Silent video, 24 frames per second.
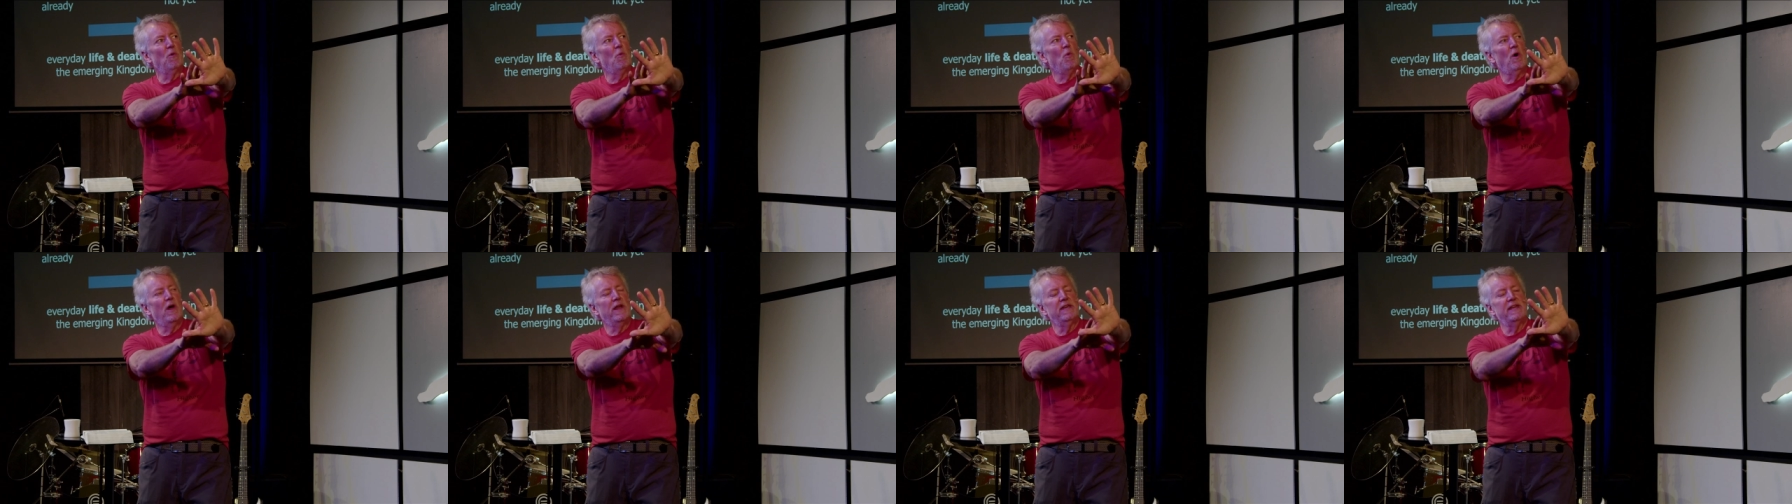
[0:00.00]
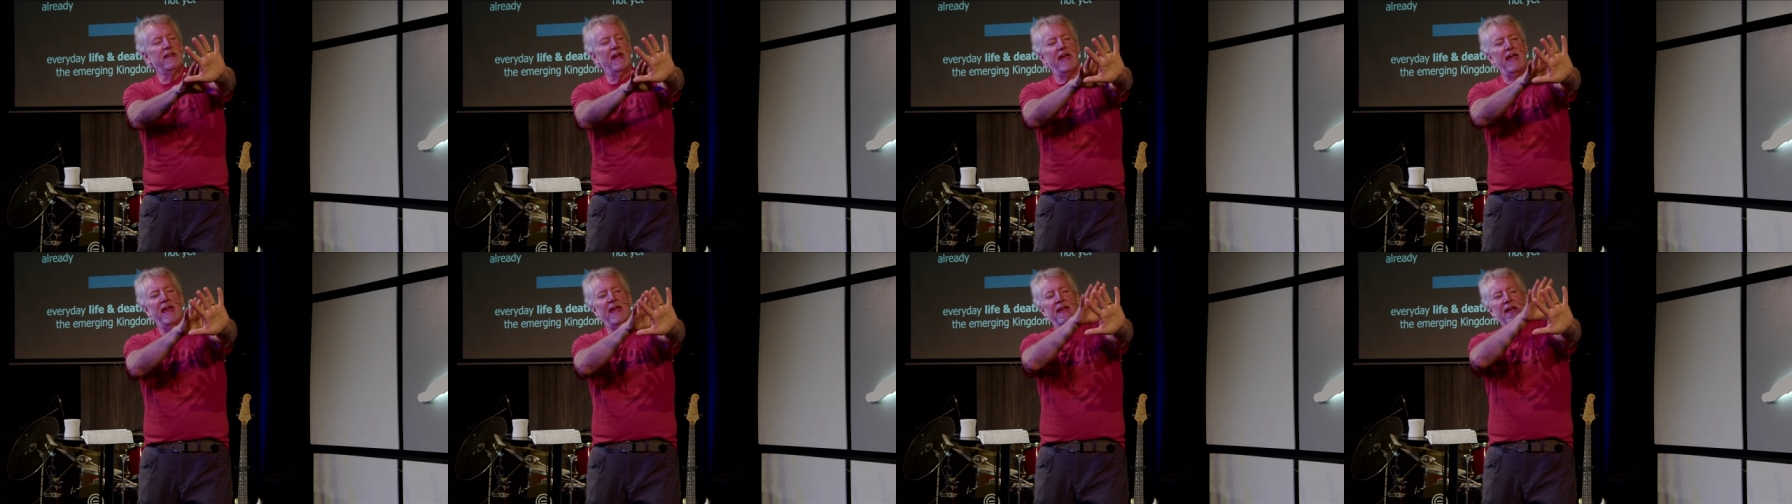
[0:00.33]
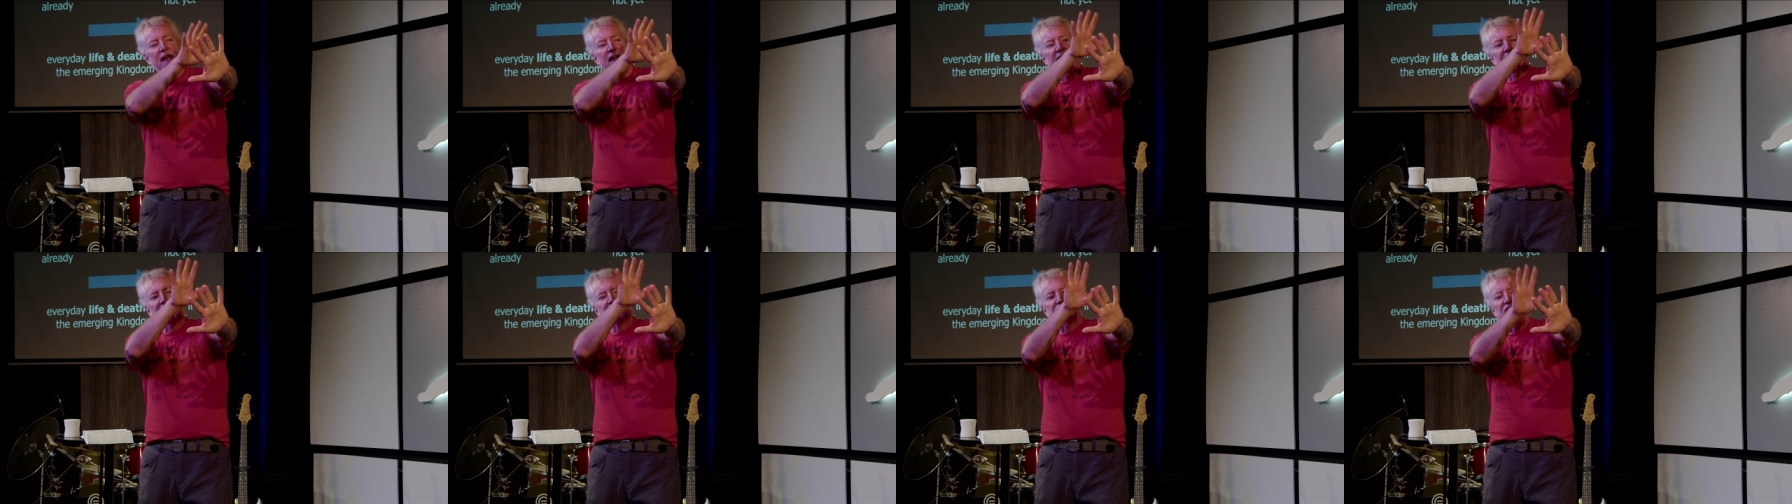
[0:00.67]
one day
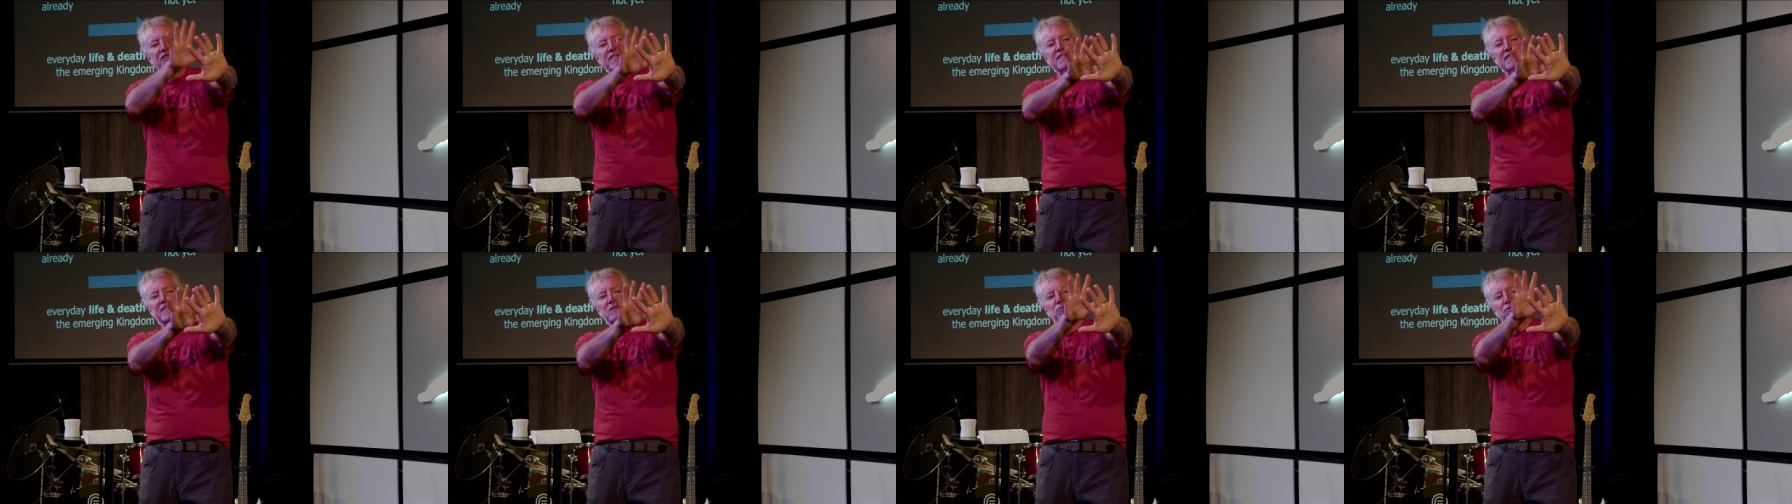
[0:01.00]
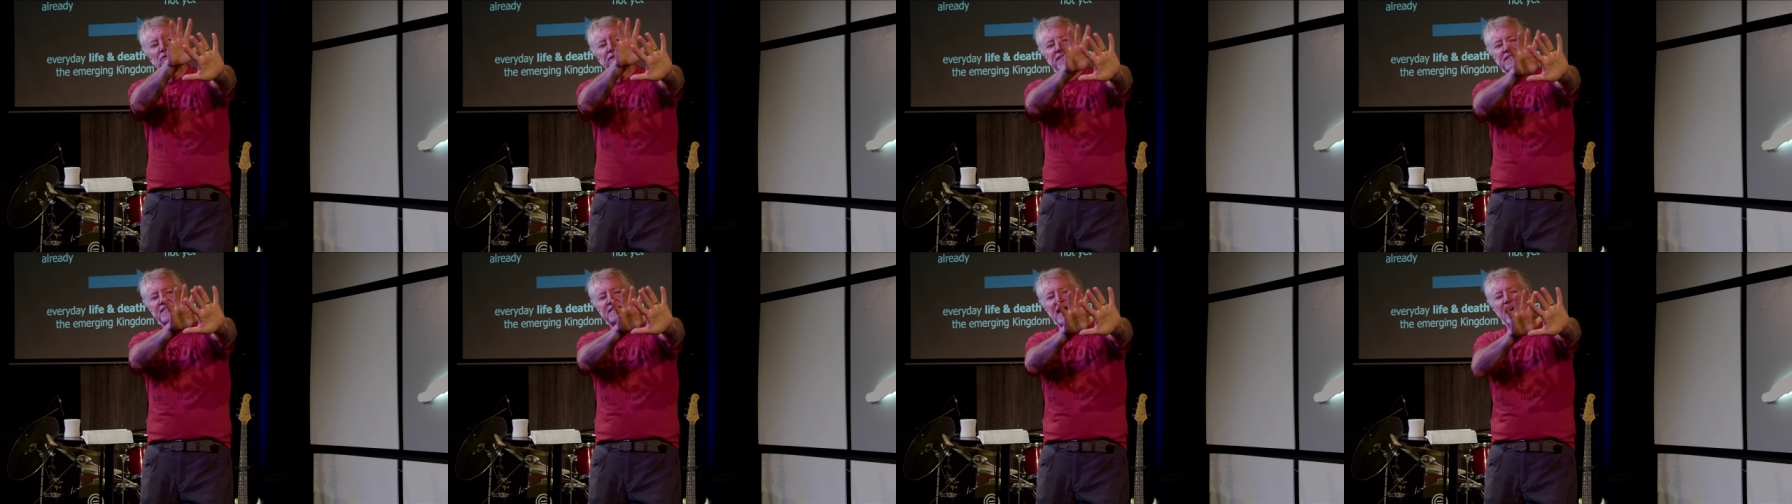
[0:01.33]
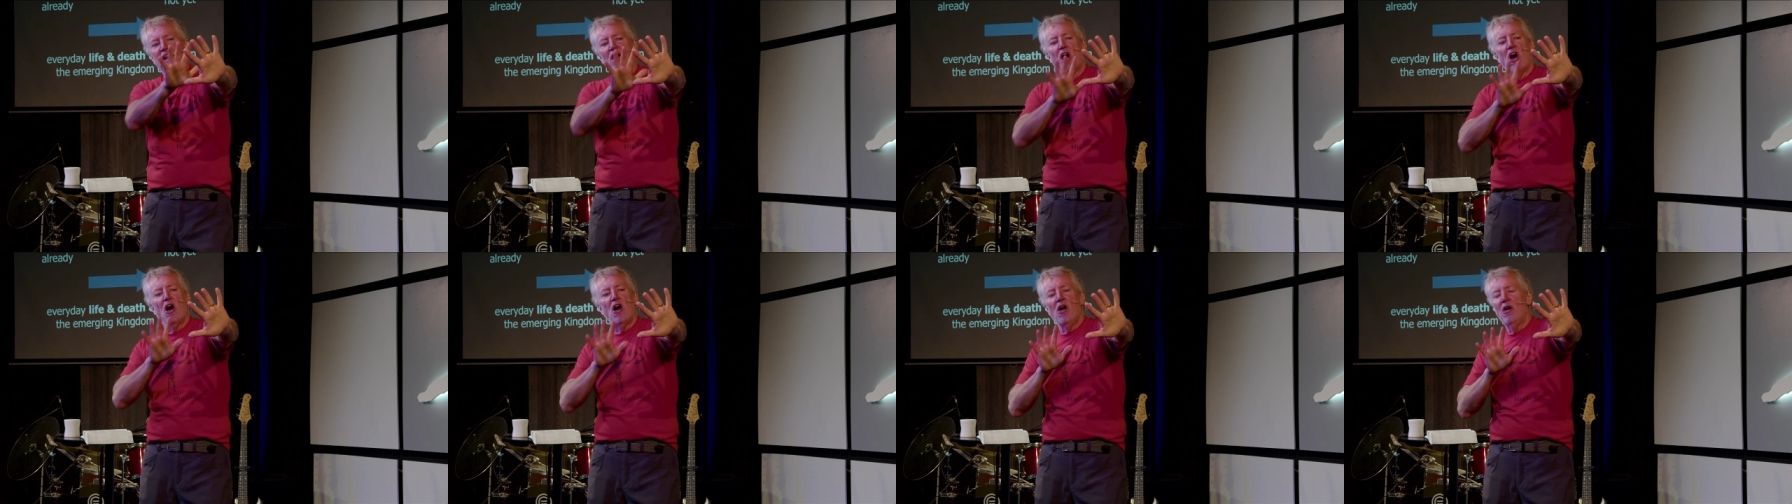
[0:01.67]
Jesus will
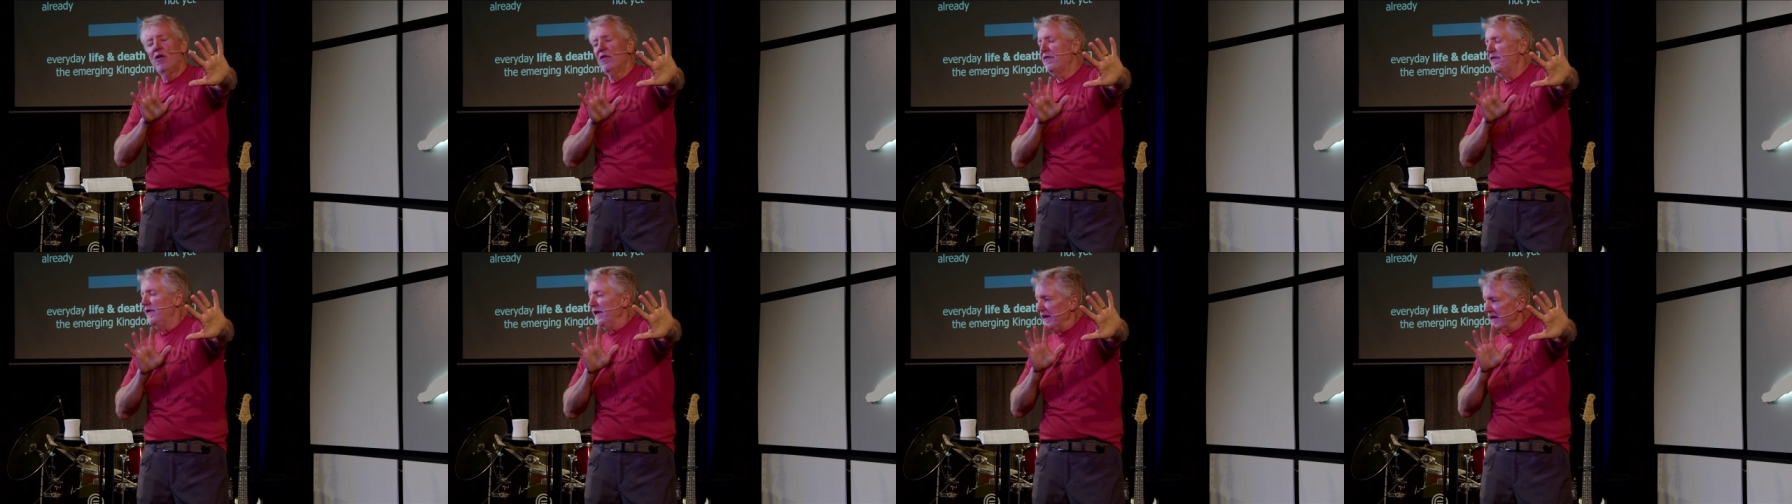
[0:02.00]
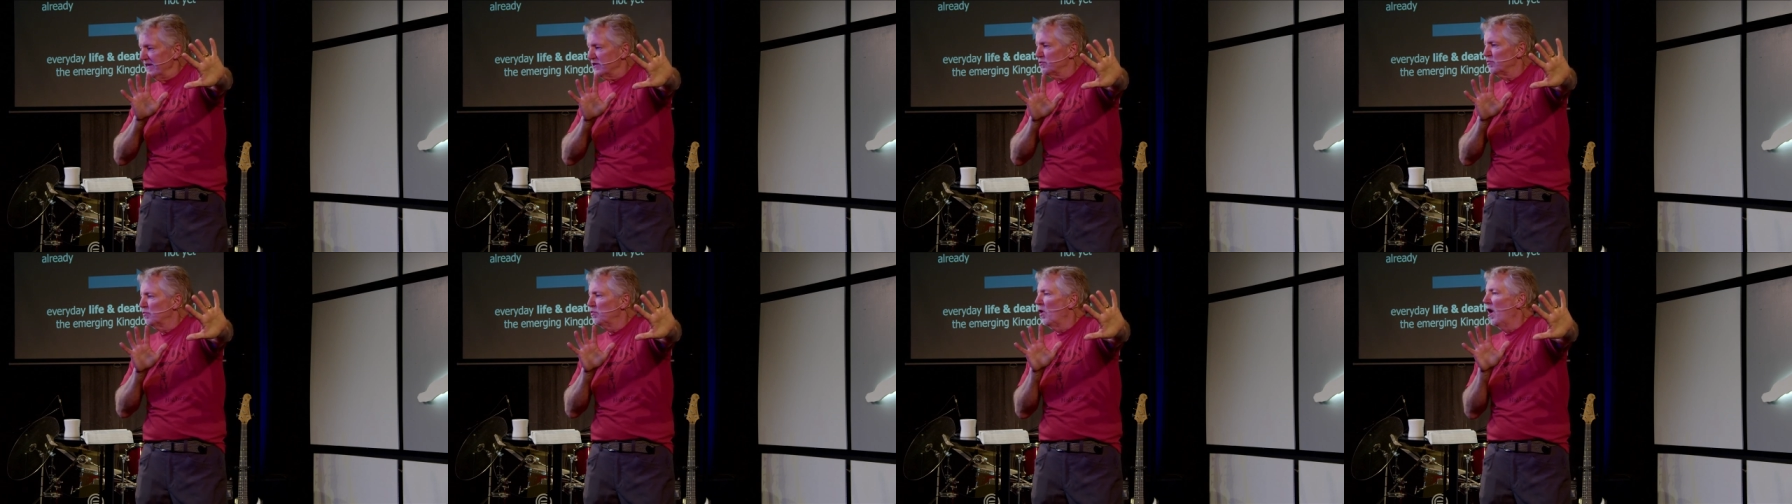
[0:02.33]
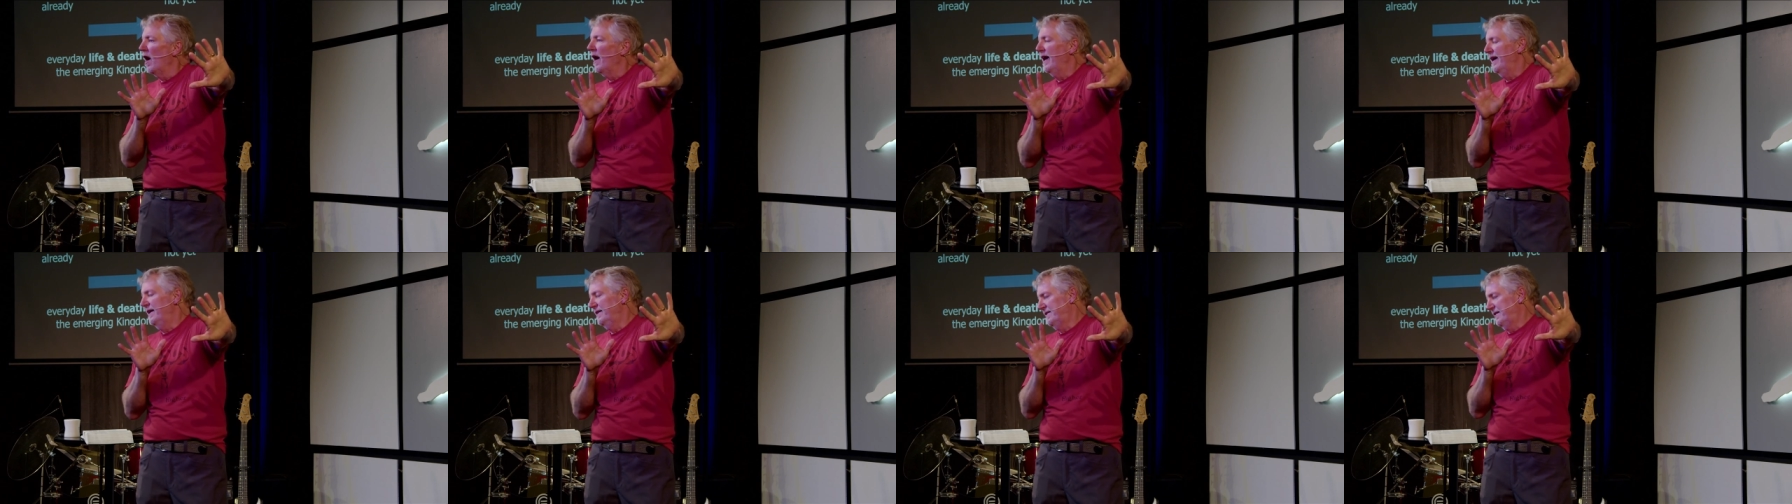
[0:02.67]
set all things
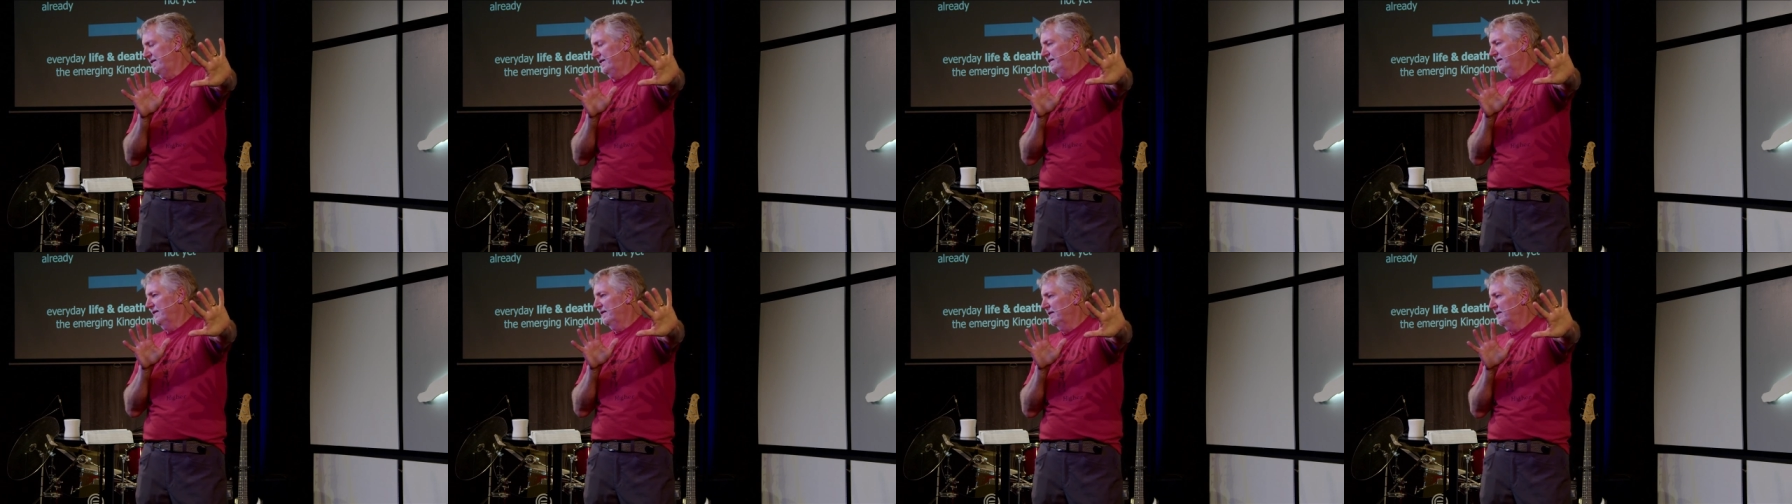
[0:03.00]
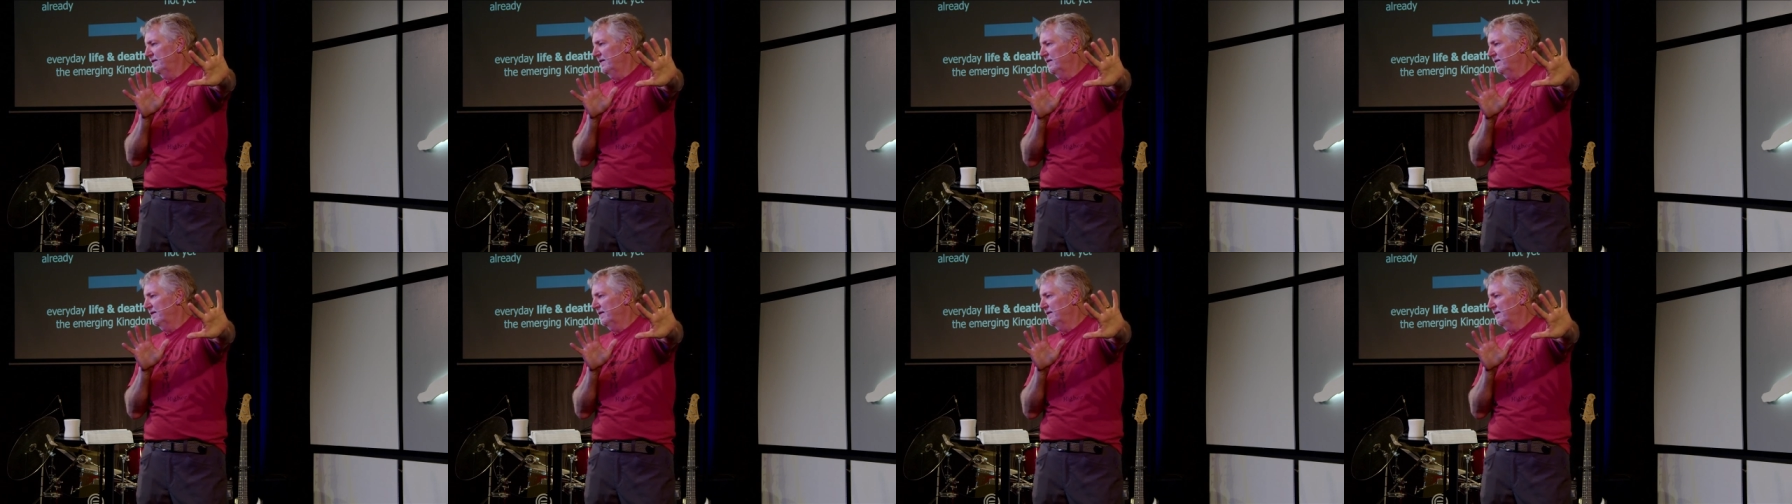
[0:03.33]
right.